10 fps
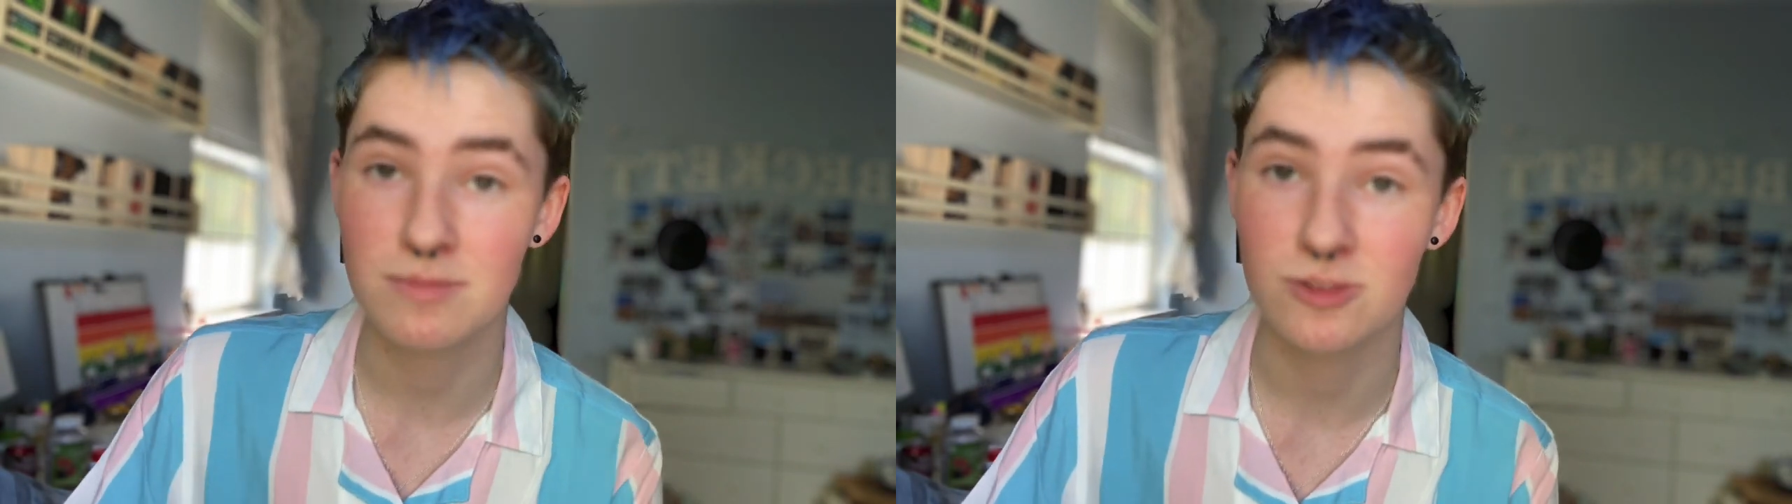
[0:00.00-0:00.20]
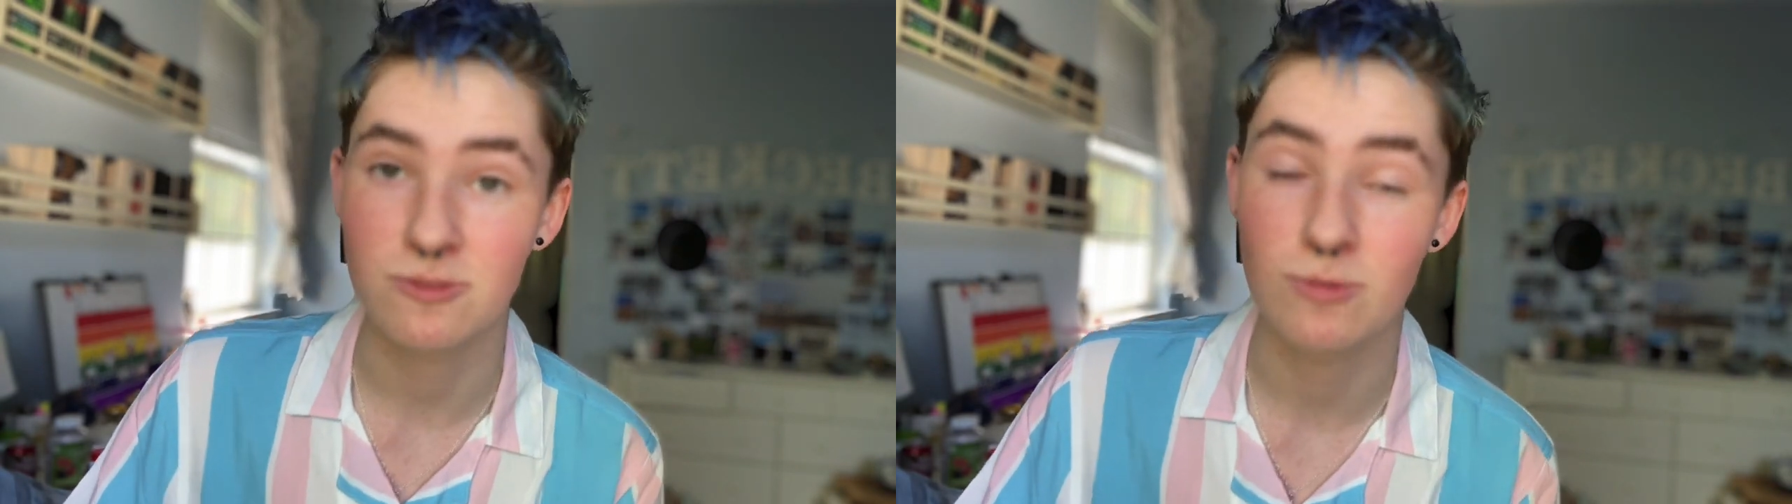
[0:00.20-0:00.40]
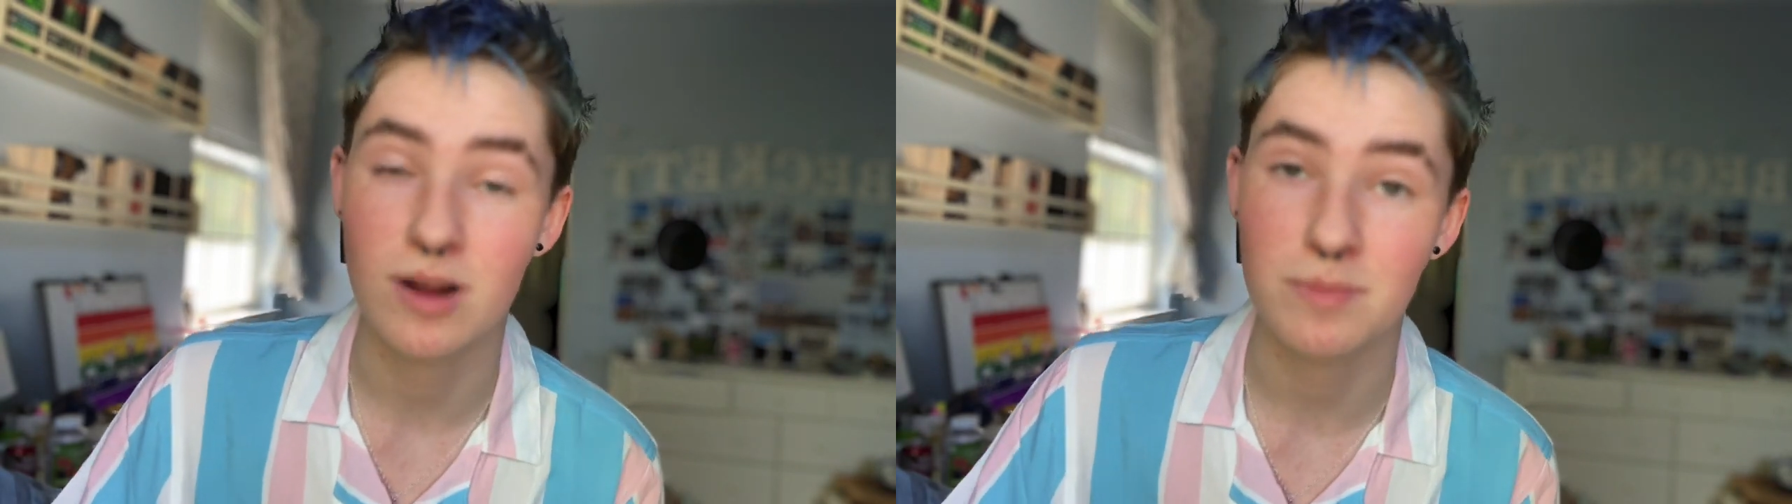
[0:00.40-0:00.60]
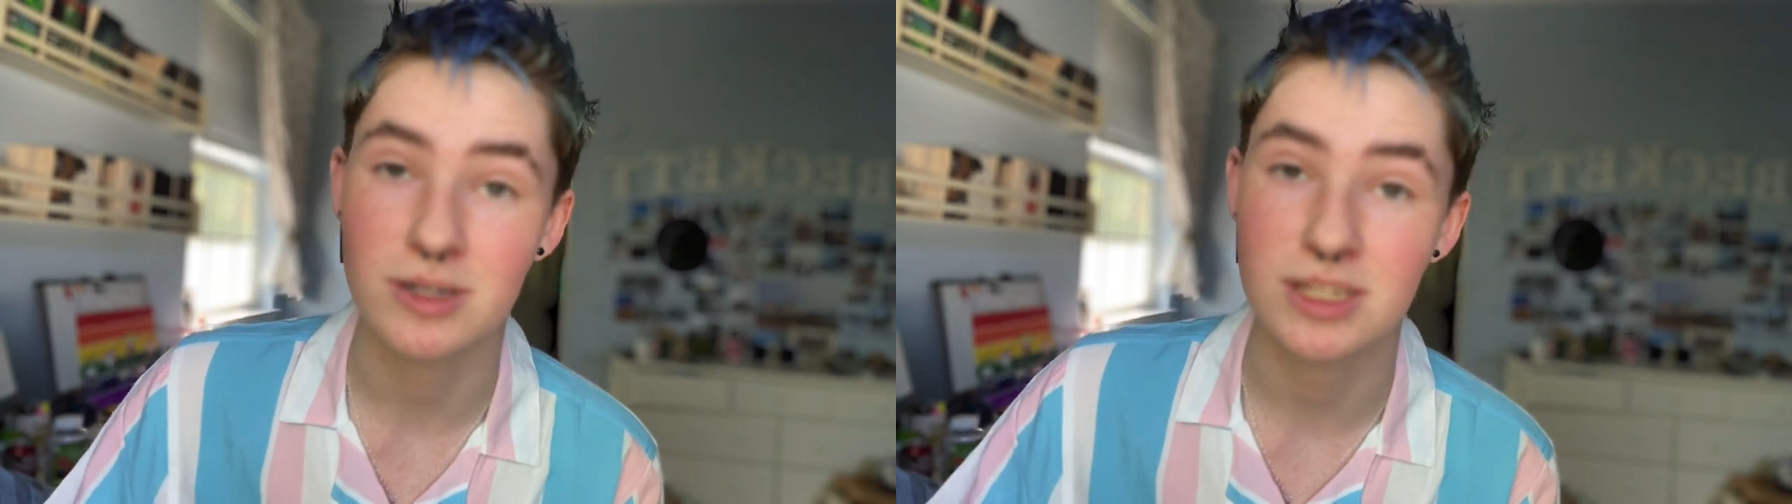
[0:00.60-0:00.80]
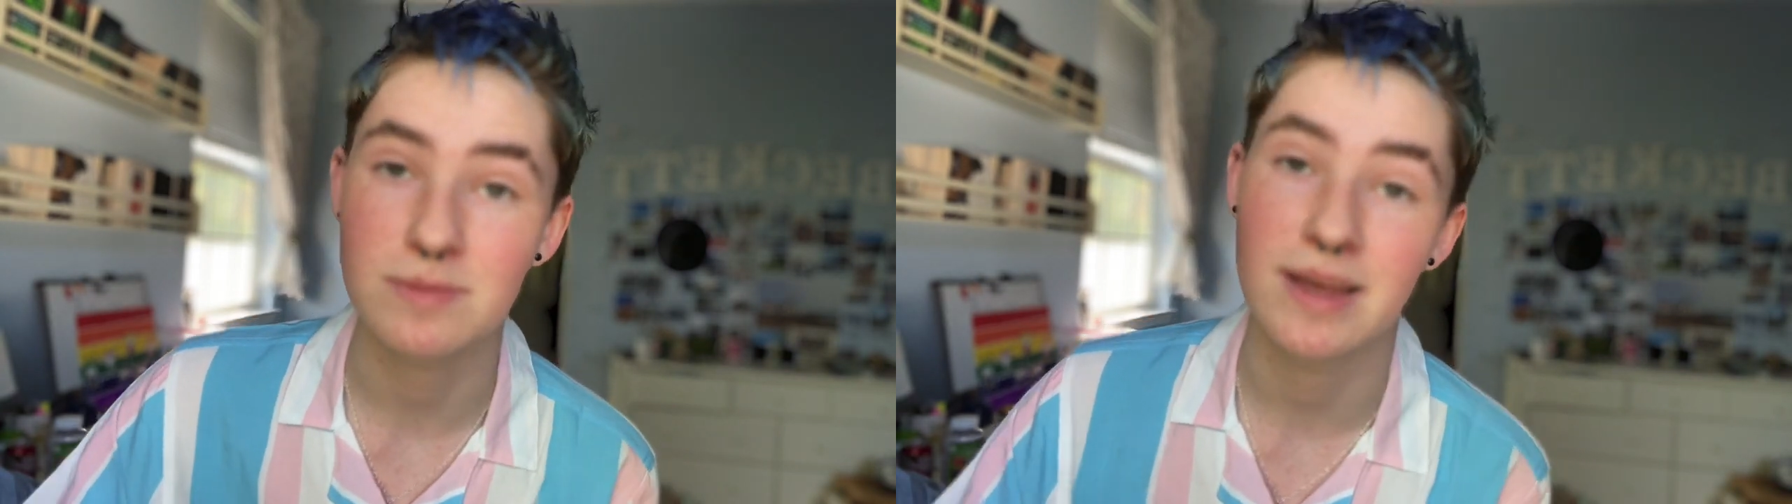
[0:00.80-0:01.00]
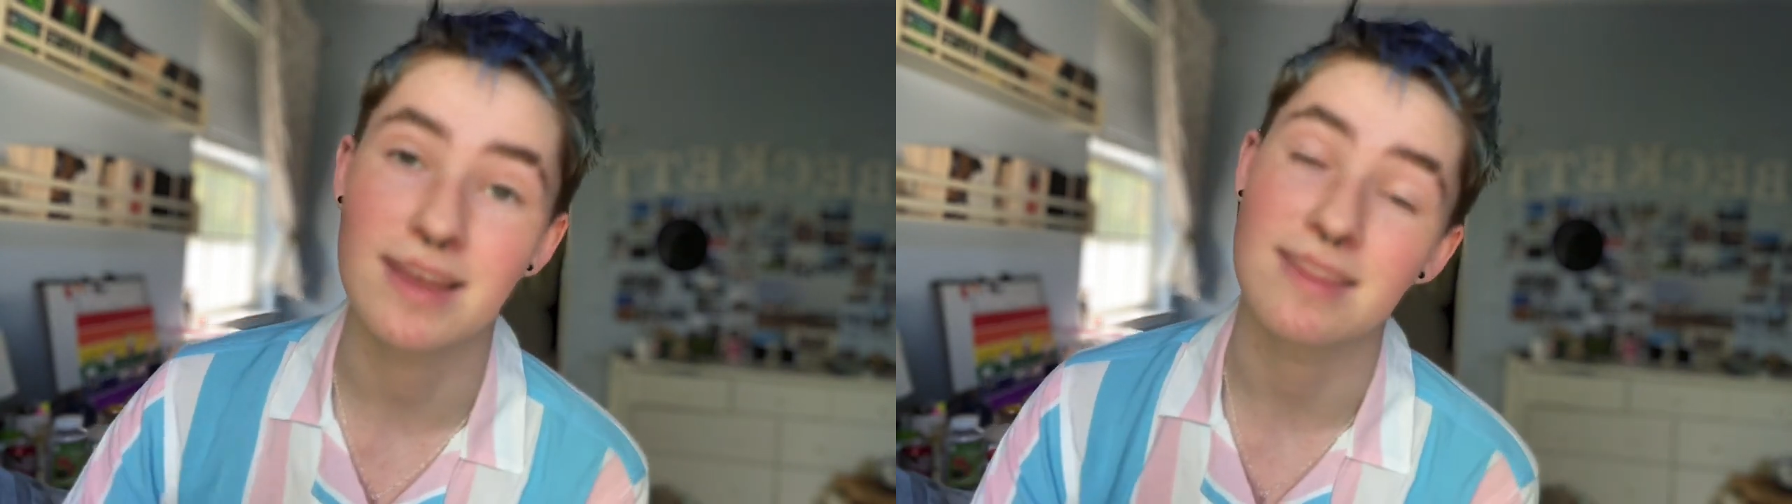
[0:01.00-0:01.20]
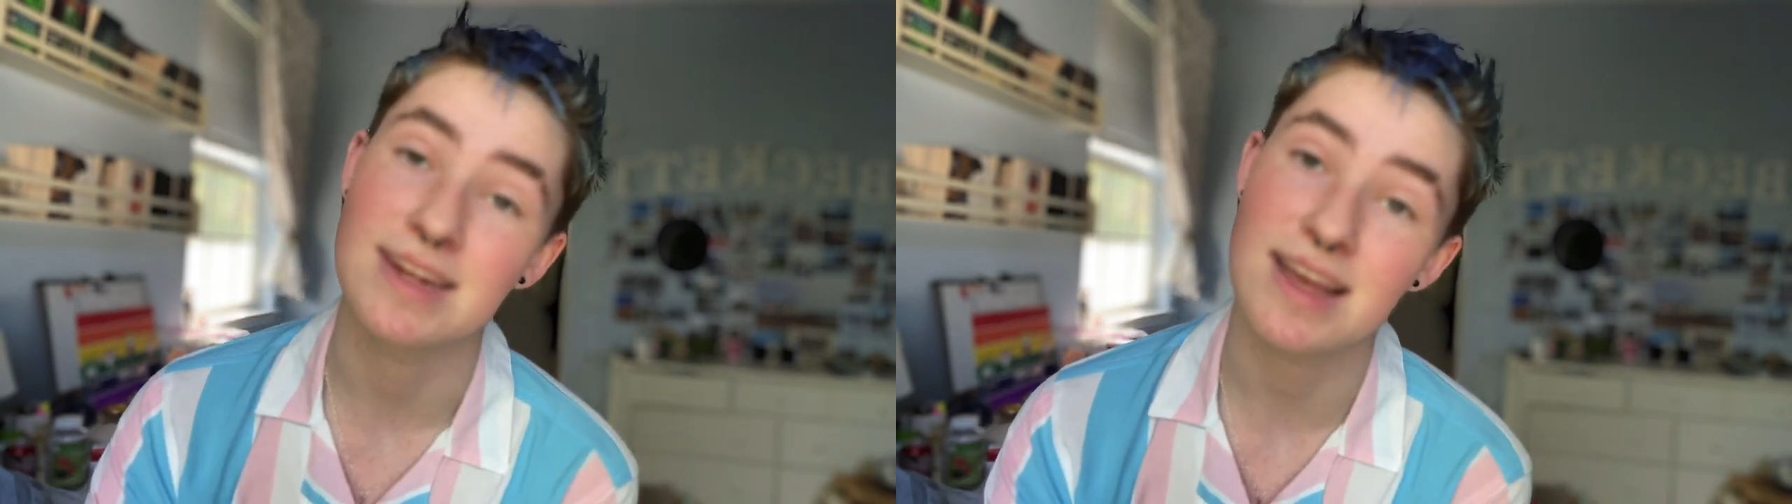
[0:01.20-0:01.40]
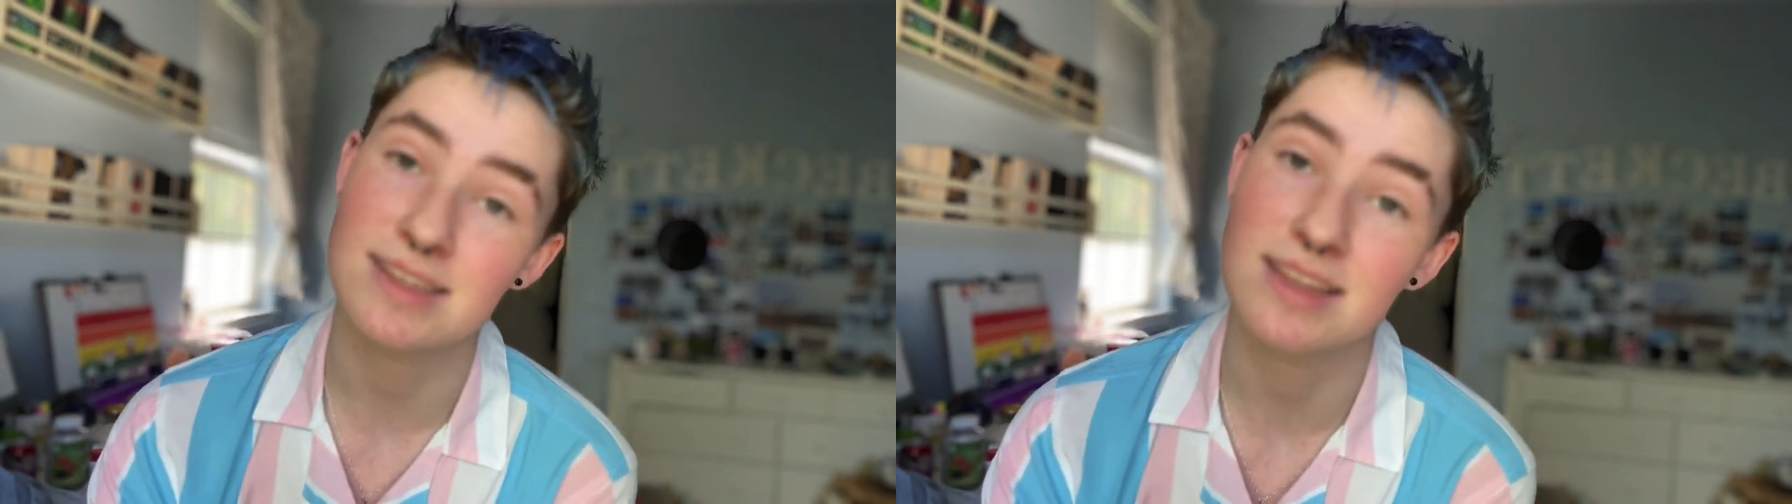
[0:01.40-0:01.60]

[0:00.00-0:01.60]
so if you want to participate in the next